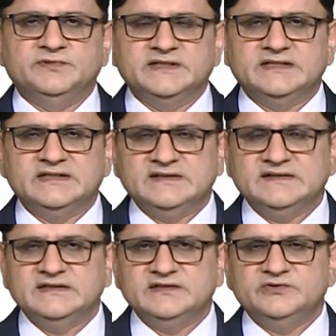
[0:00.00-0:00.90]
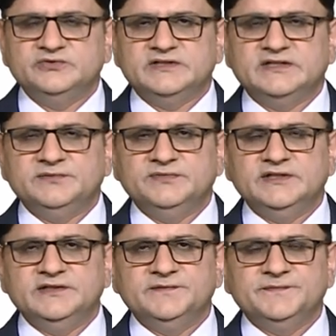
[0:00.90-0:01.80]
By class handout, I
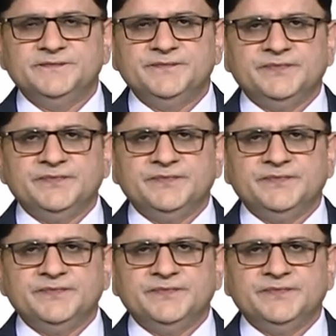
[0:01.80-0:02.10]
mean